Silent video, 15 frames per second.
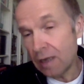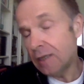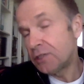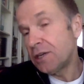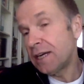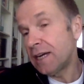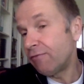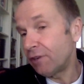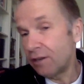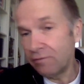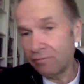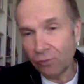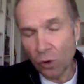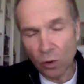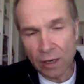
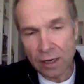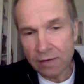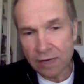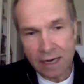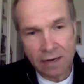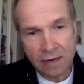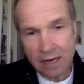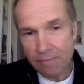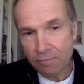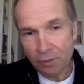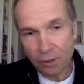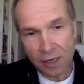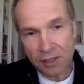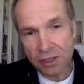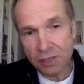significant fall in
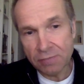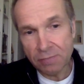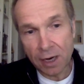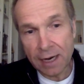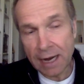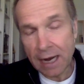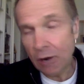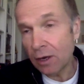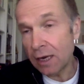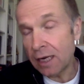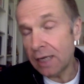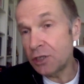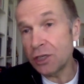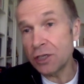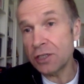prices by now.
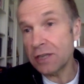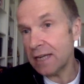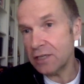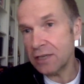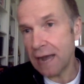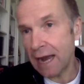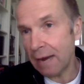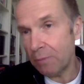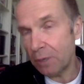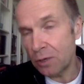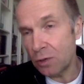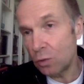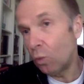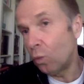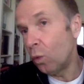It just hasn't
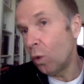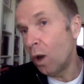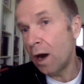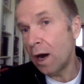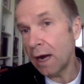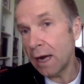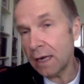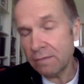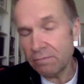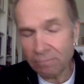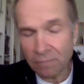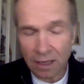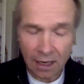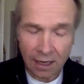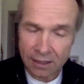happened. Why?
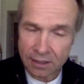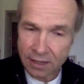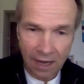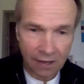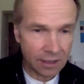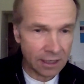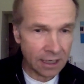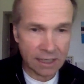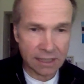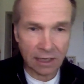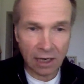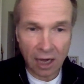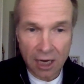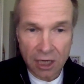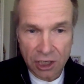I think it's
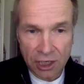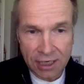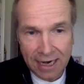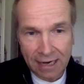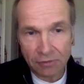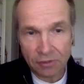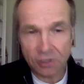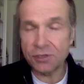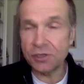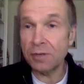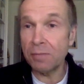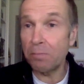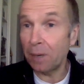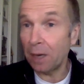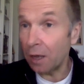largely down to
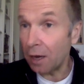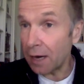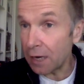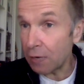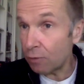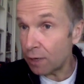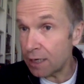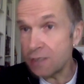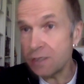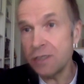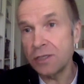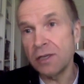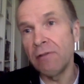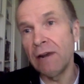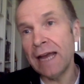supply
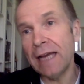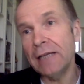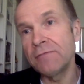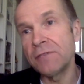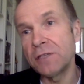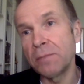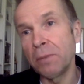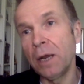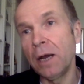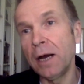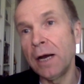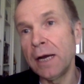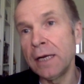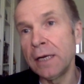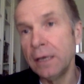reasons, of lack of
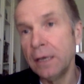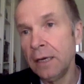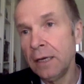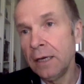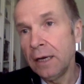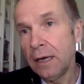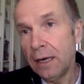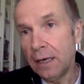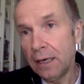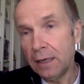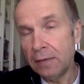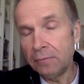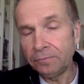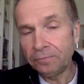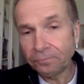supply.
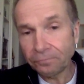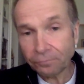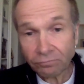And